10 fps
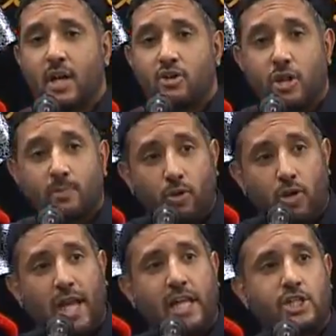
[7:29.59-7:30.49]

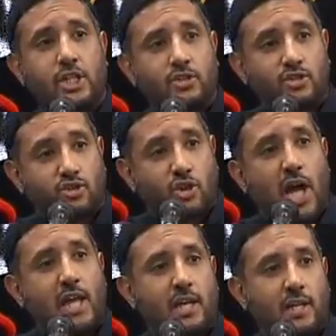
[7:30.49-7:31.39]
tribulations,
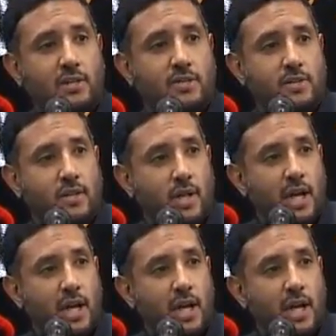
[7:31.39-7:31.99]
trials,